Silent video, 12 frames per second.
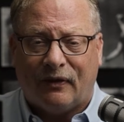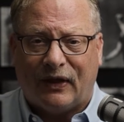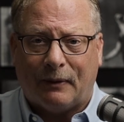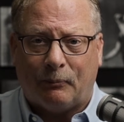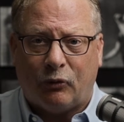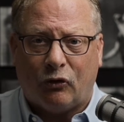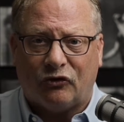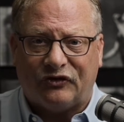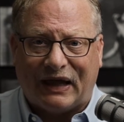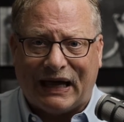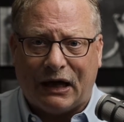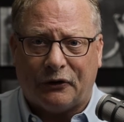That
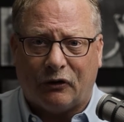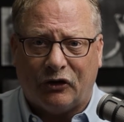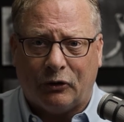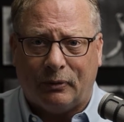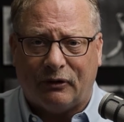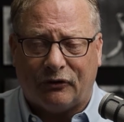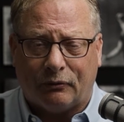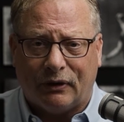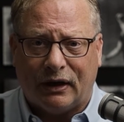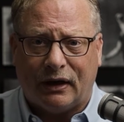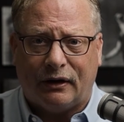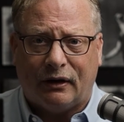pulls out a little bit of the
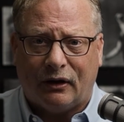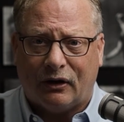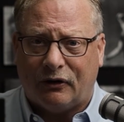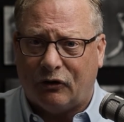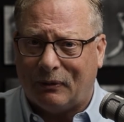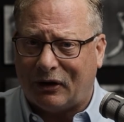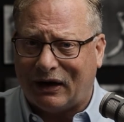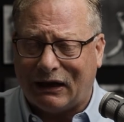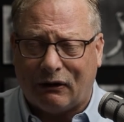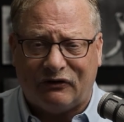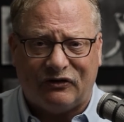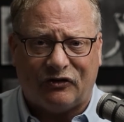red. No matter
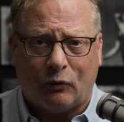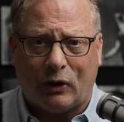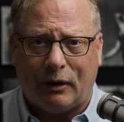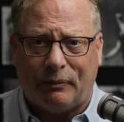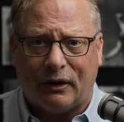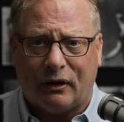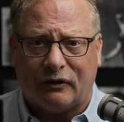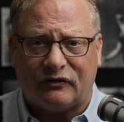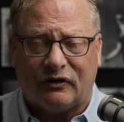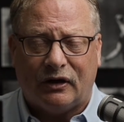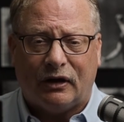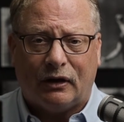how I set the white
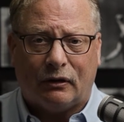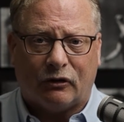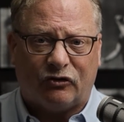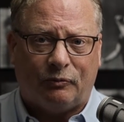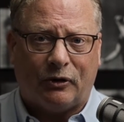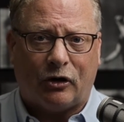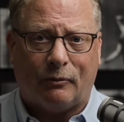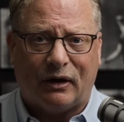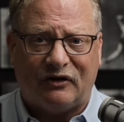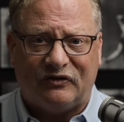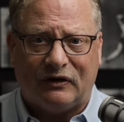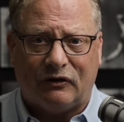balance, it looks better on
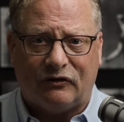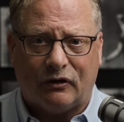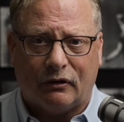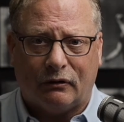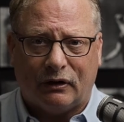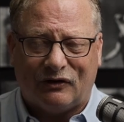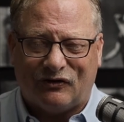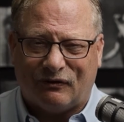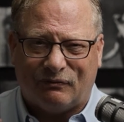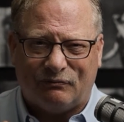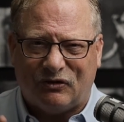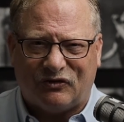my skin tone. It's
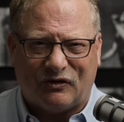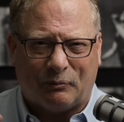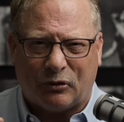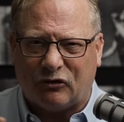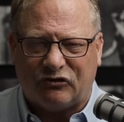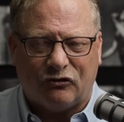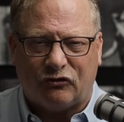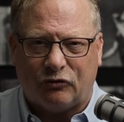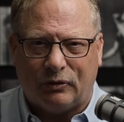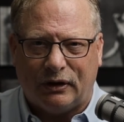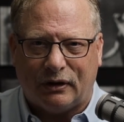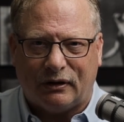just a personal
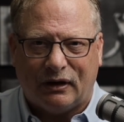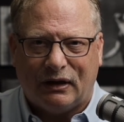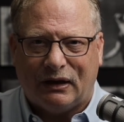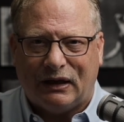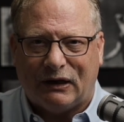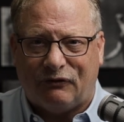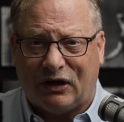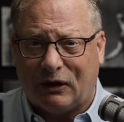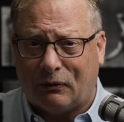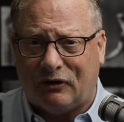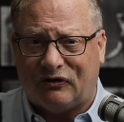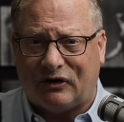tweak. If you
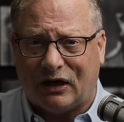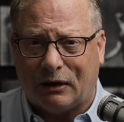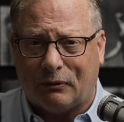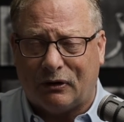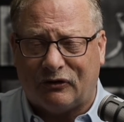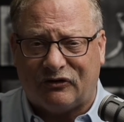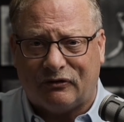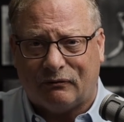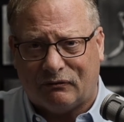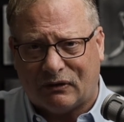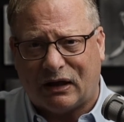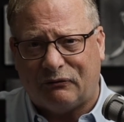get one of these cameras,
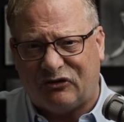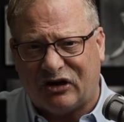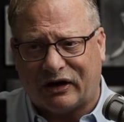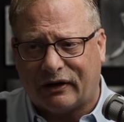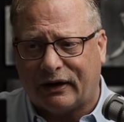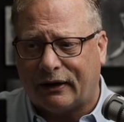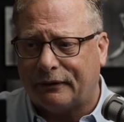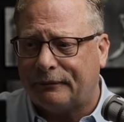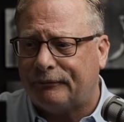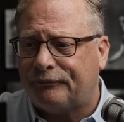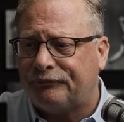I'd check it out.